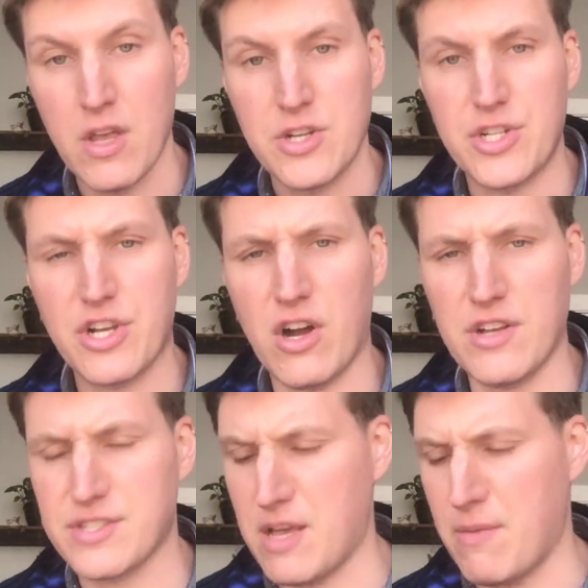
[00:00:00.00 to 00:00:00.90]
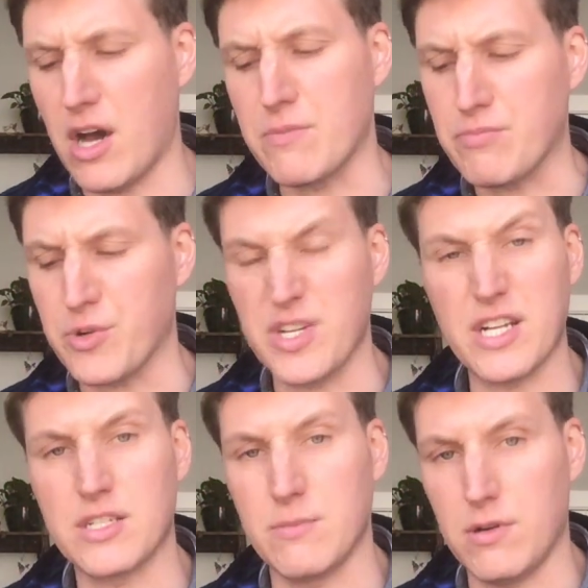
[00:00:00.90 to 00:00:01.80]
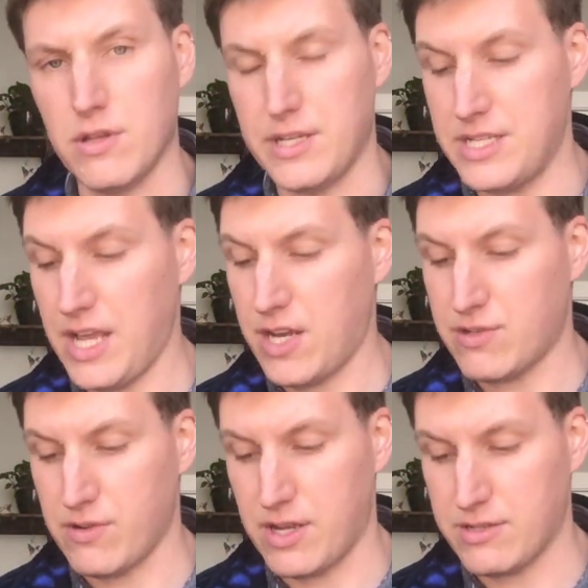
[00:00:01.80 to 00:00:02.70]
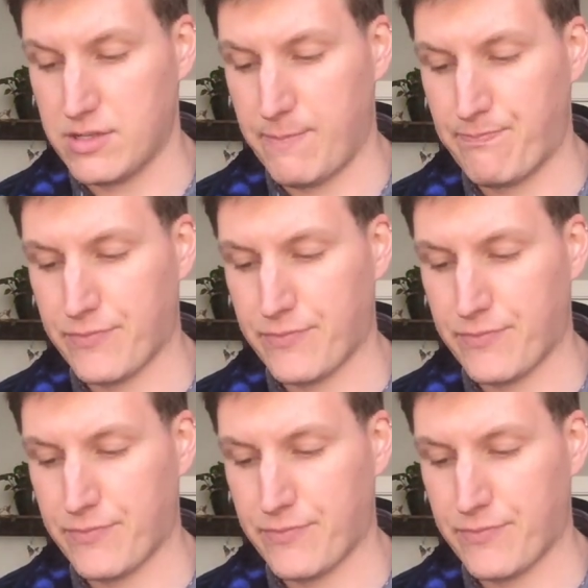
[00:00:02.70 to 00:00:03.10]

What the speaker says: She calls them unpredictable and dangerous.